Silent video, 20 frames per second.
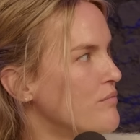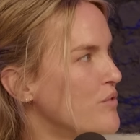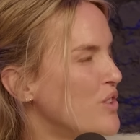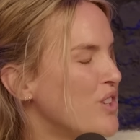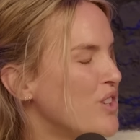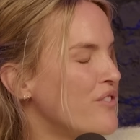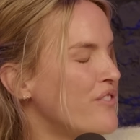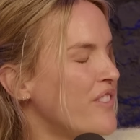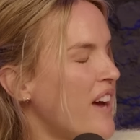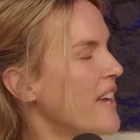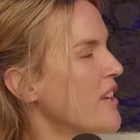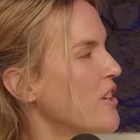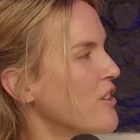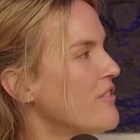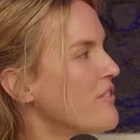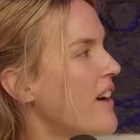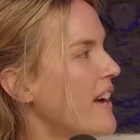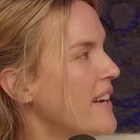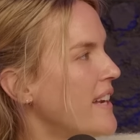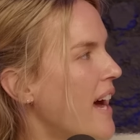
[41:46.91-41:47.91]
You'll find you'll
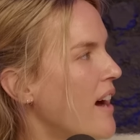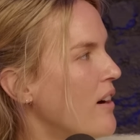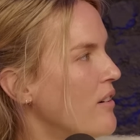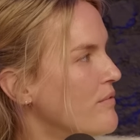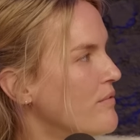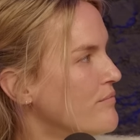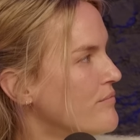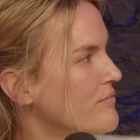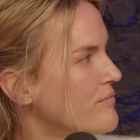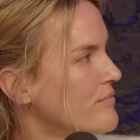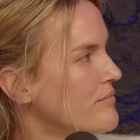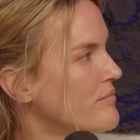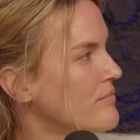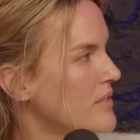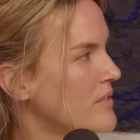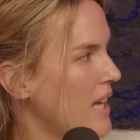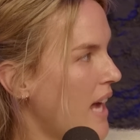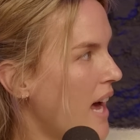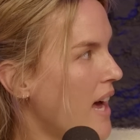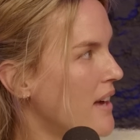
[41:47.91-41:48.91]
find that's out. what you do?
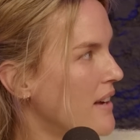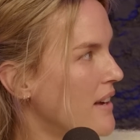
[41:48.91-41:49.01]
Yeah.